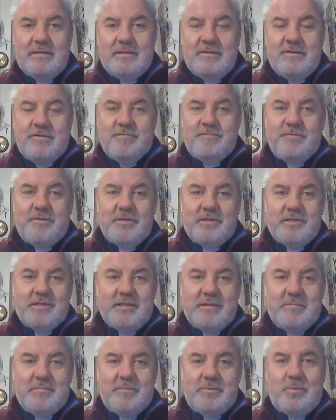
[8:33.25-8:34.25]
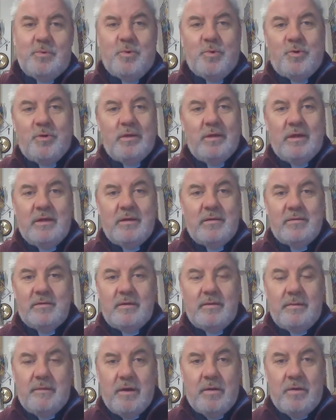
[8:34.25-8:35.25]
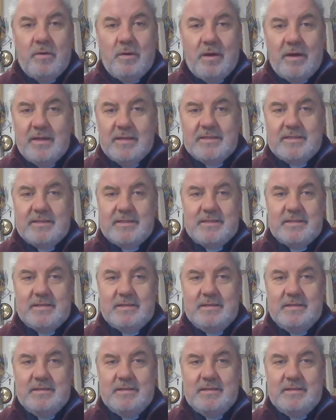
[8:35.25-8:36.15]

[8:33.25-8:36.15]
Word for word: not for some holier than thou us,